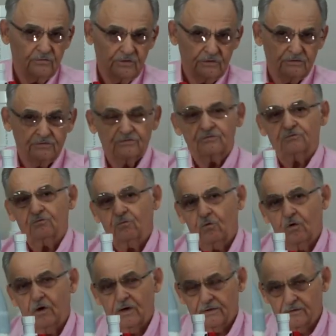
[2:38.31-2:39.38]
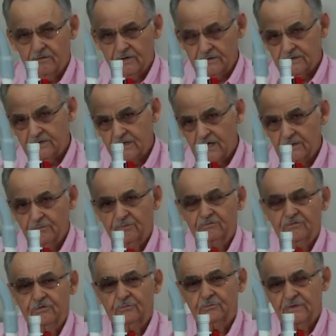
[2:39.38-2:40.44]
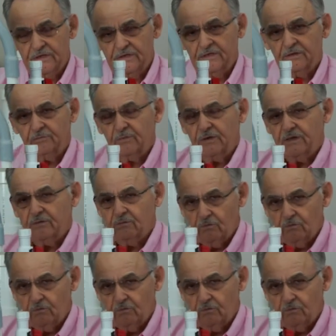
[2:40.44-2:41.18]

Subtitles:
inches of water on top of your media bed,